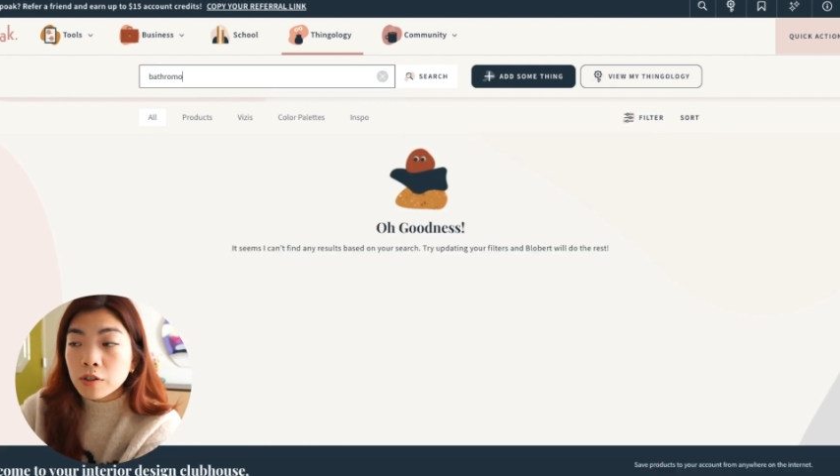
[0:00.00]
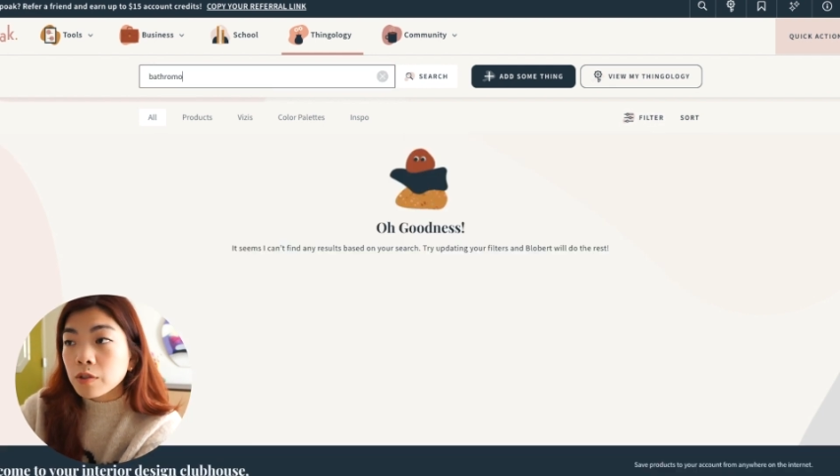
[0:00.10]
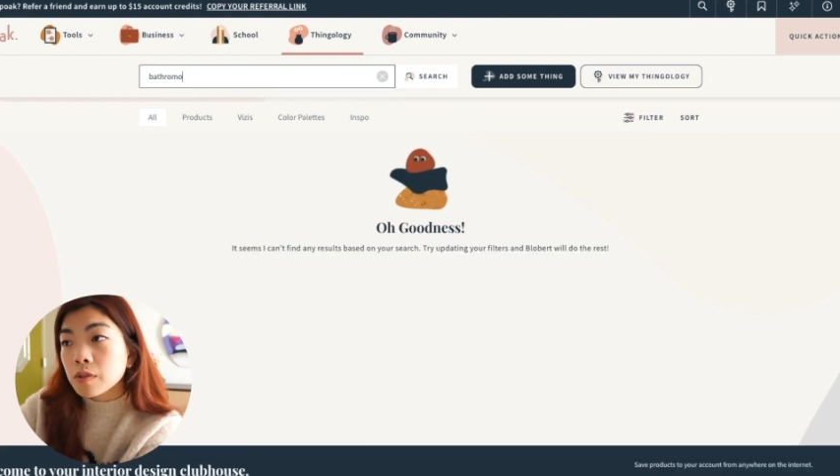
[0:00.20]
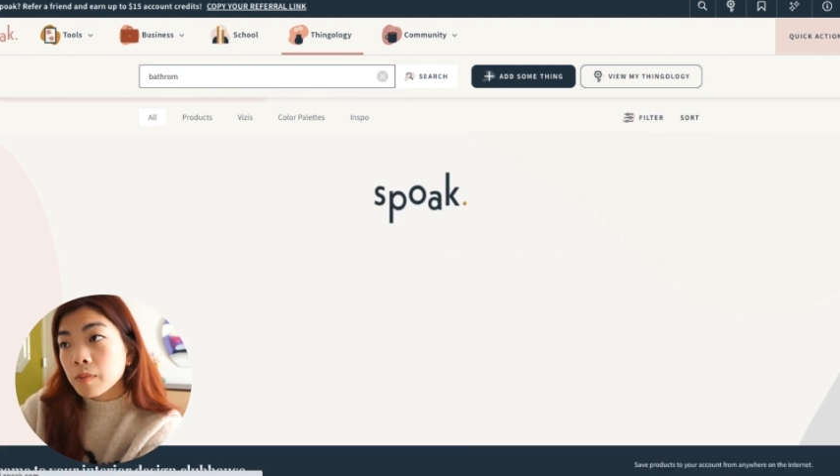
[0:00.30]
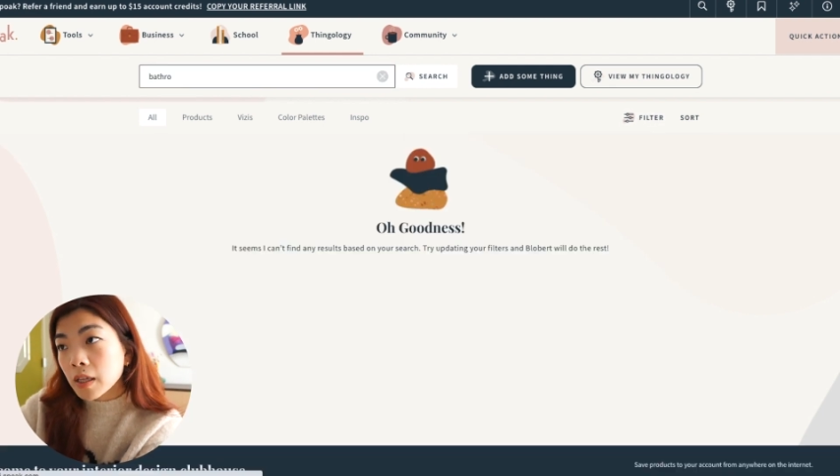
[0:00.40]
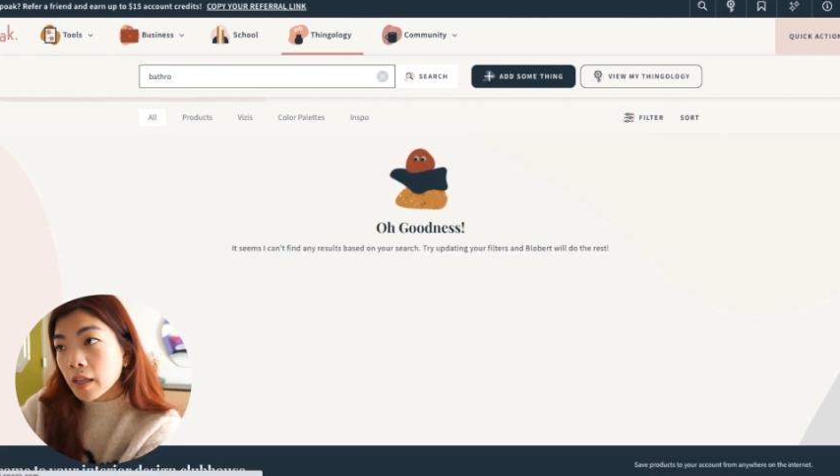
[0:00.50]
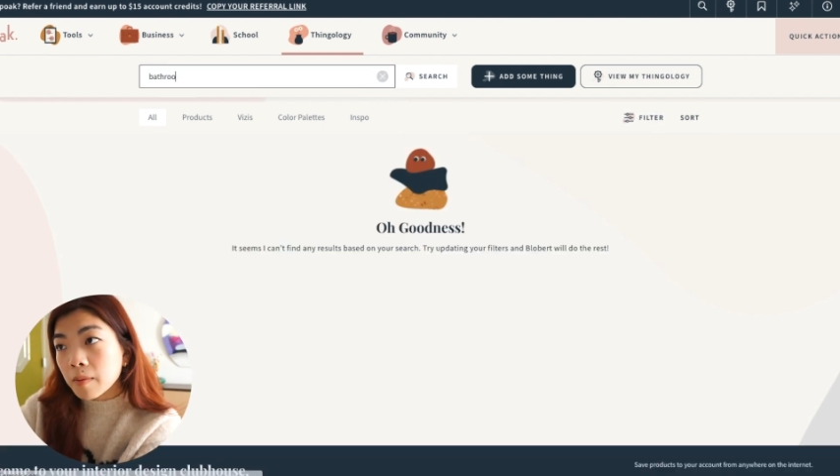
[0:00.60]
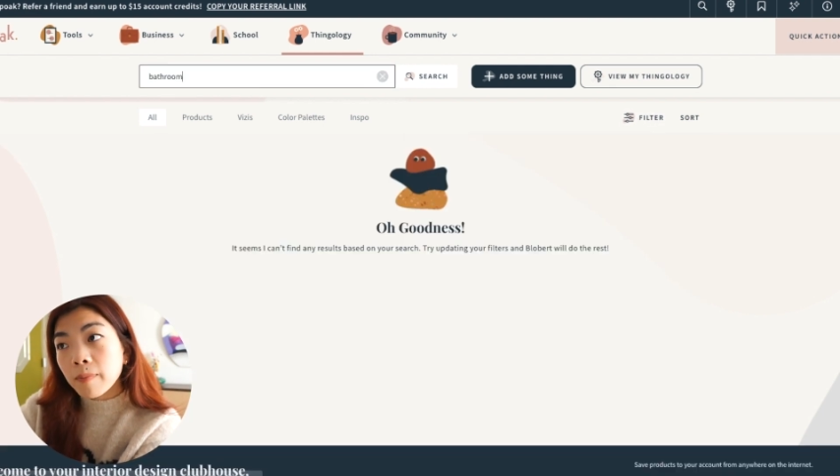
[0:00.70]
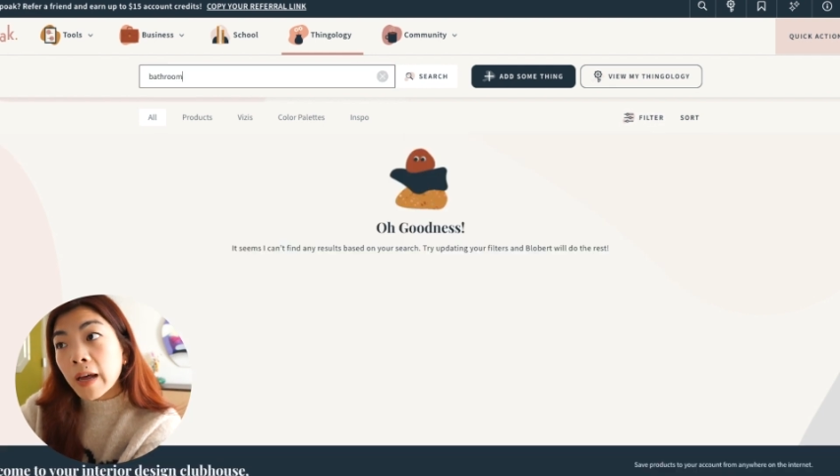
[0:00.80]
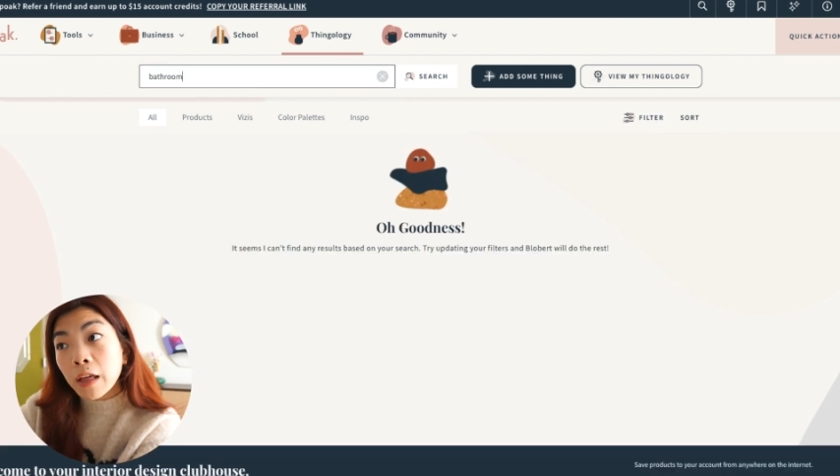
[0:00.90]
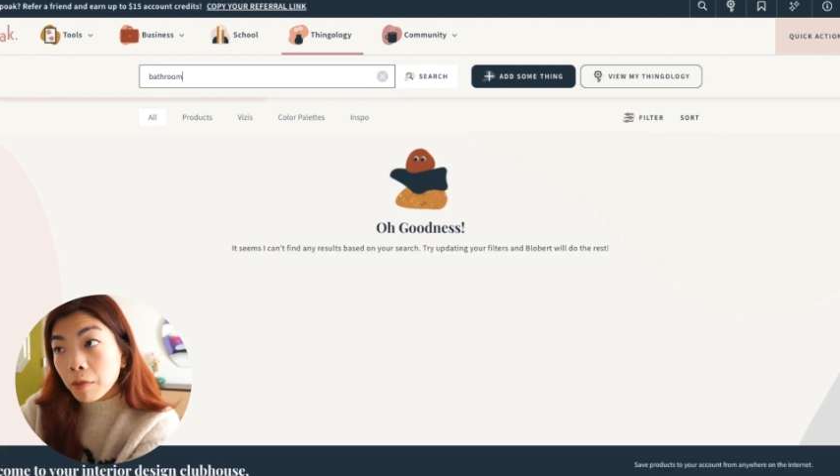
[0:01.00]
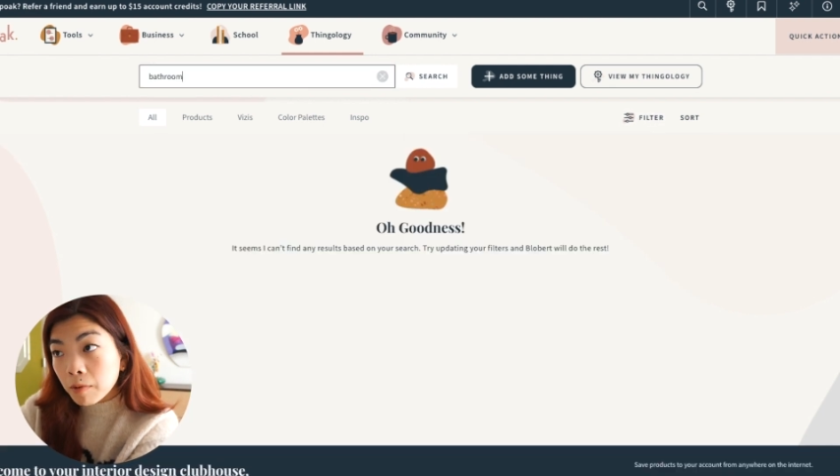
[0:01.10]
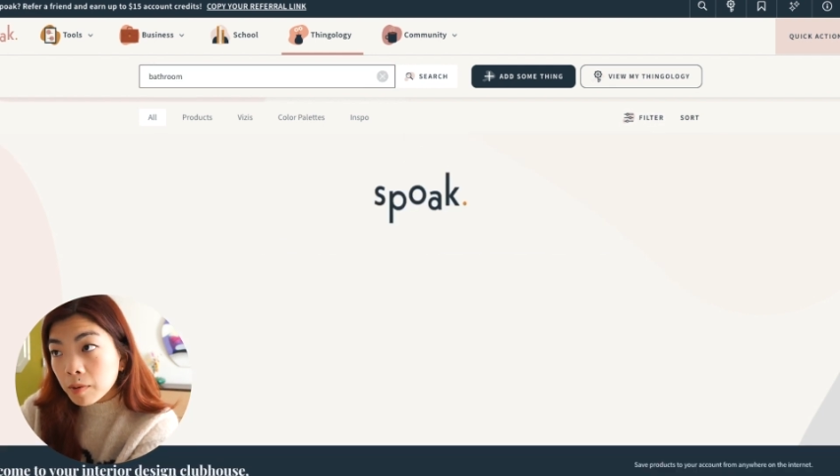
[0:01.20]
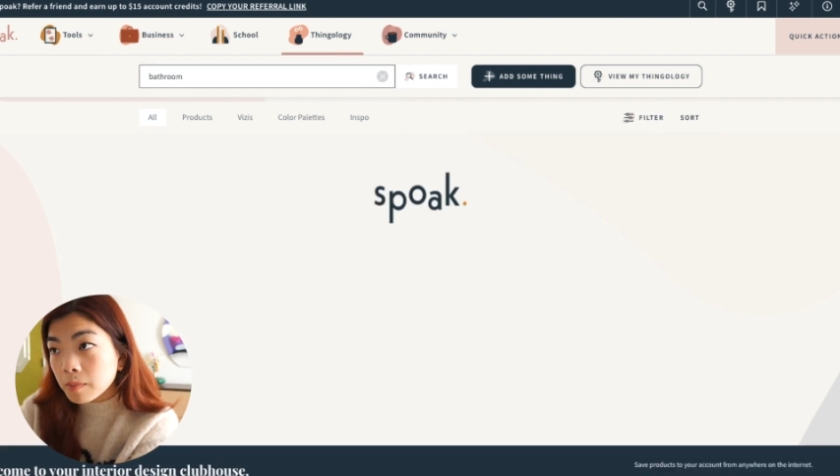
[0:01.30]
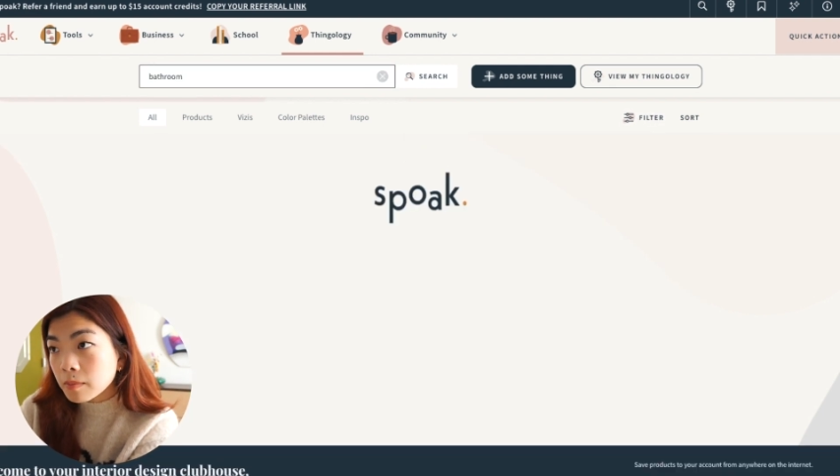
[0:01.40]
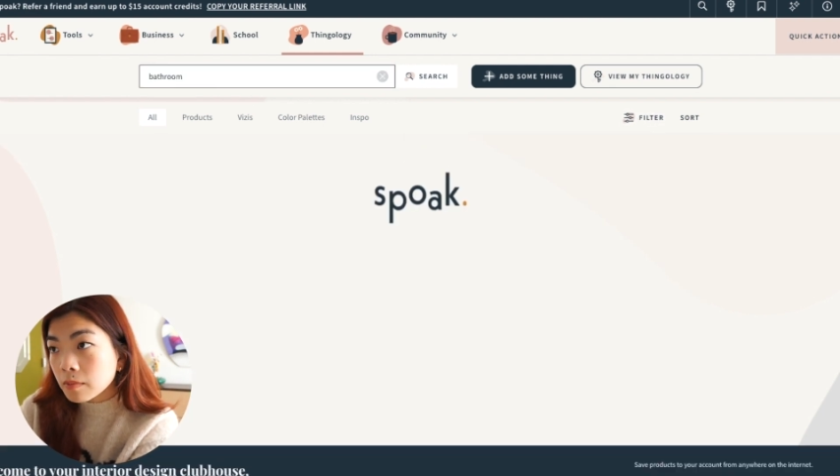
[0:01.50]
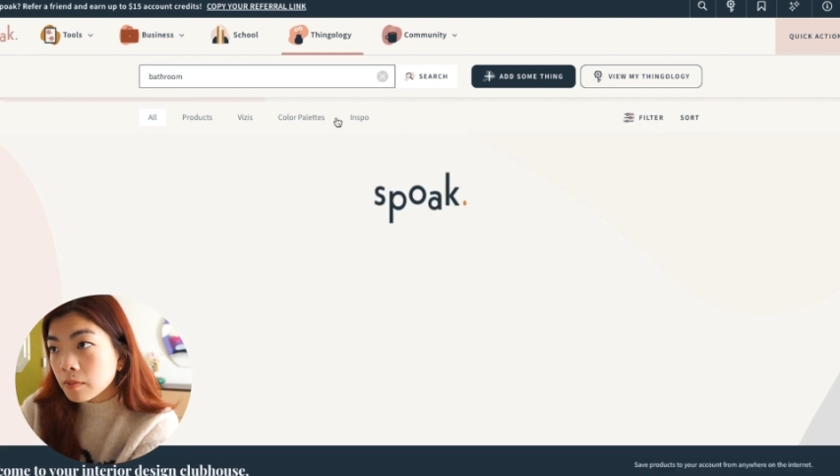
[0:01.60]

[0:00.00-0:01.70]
so something like bathroom,